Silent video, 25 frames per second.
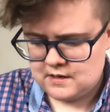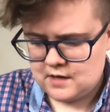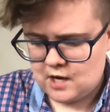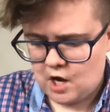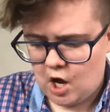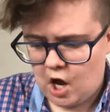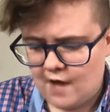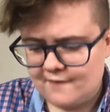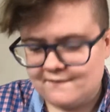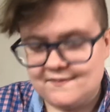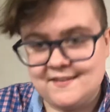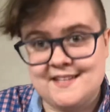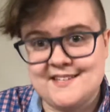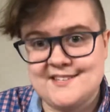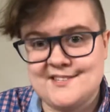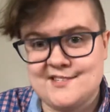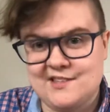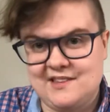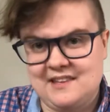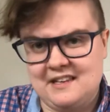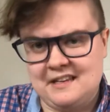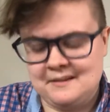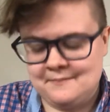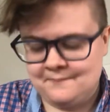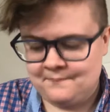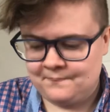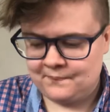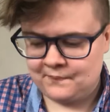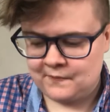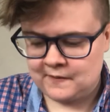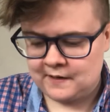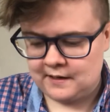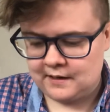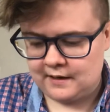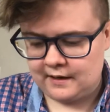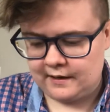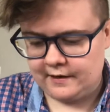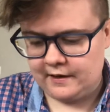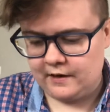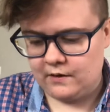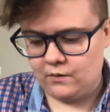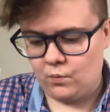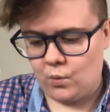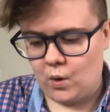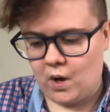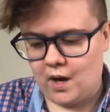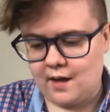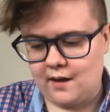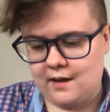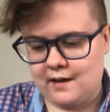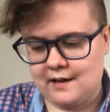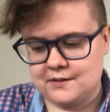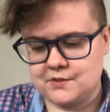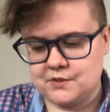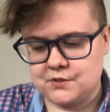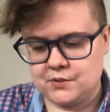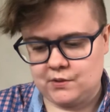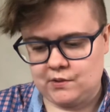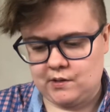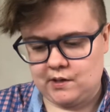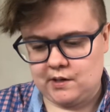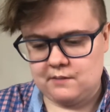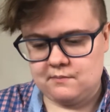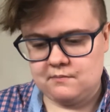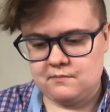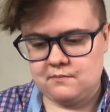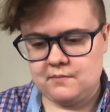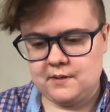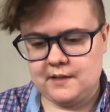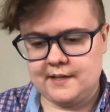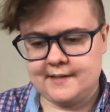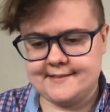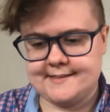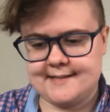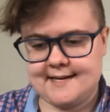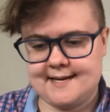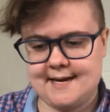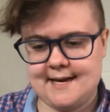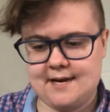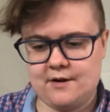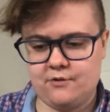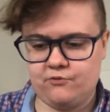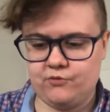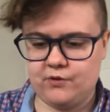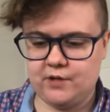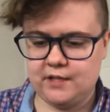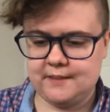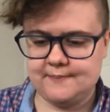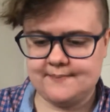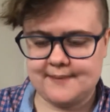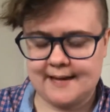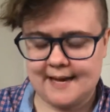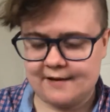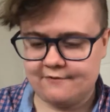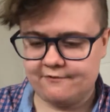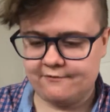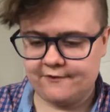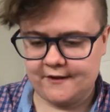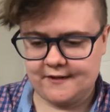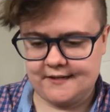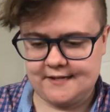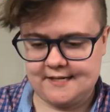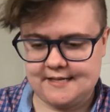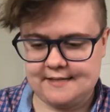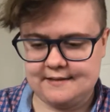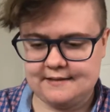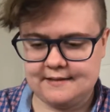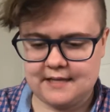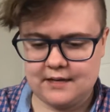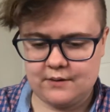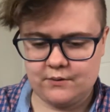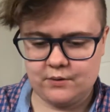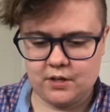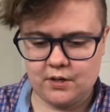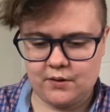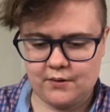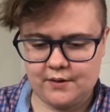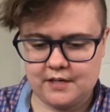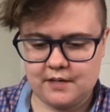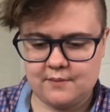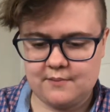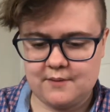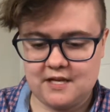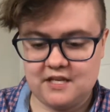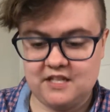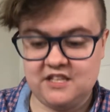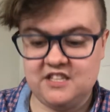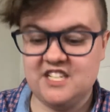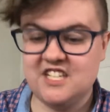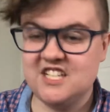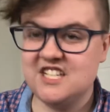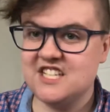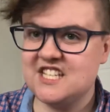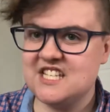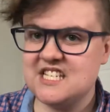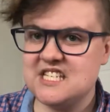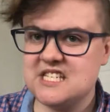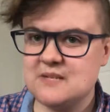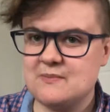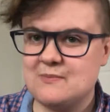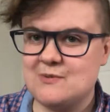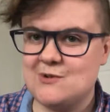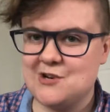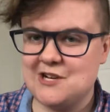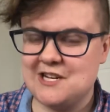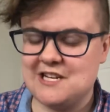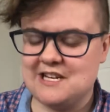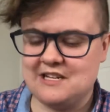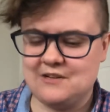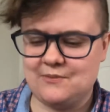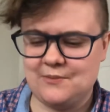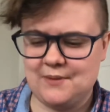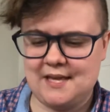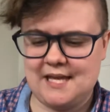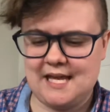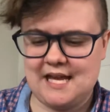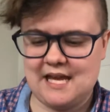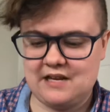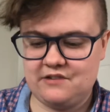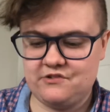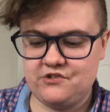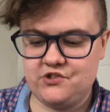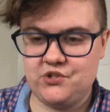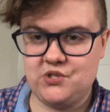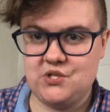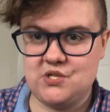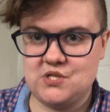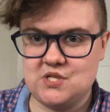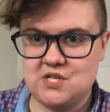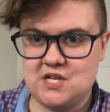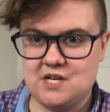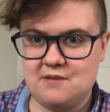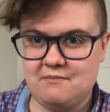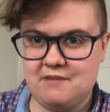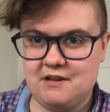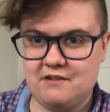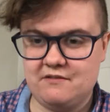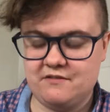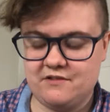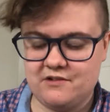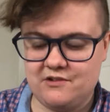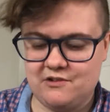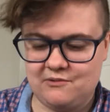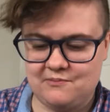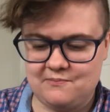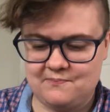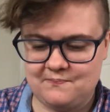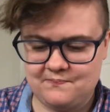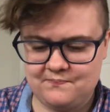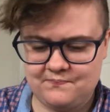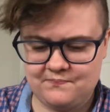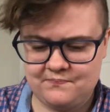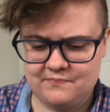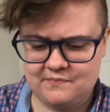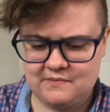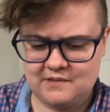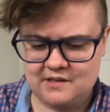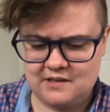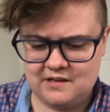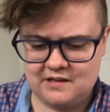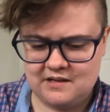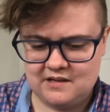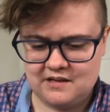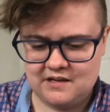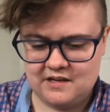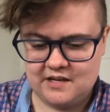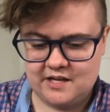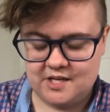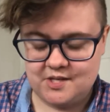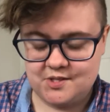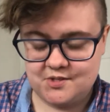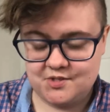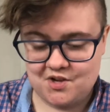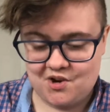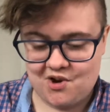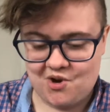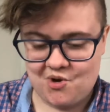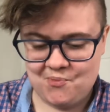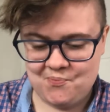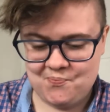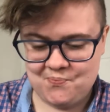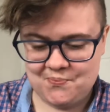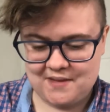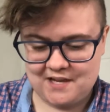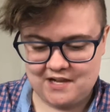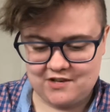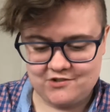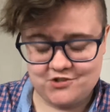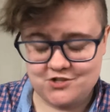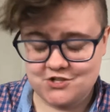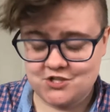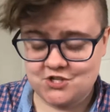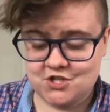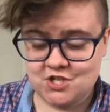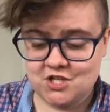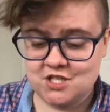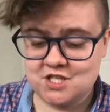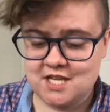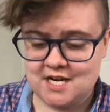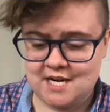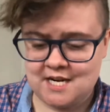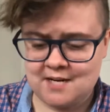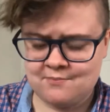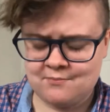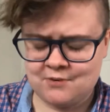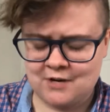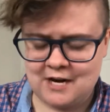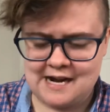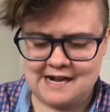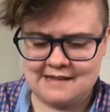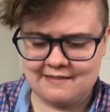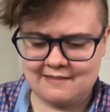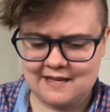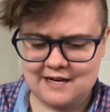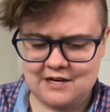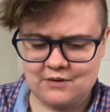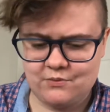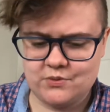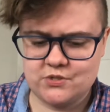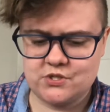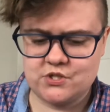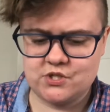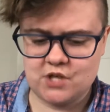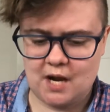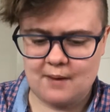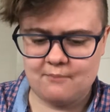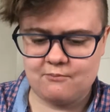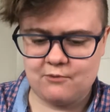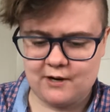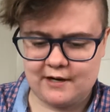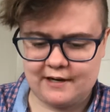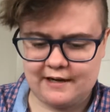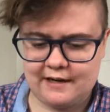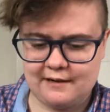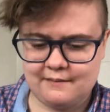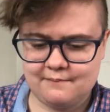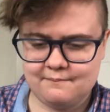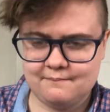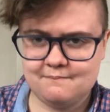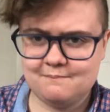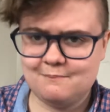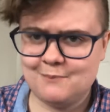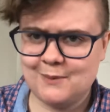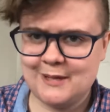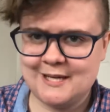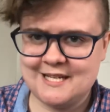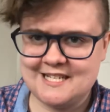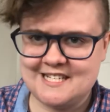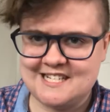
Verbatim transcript: Obviously, I didn't want to answer it because I had a really bad feeling they were going to be a little disappointed when they actually saw my phone. So I just stood there praying that it would stop ringing, but it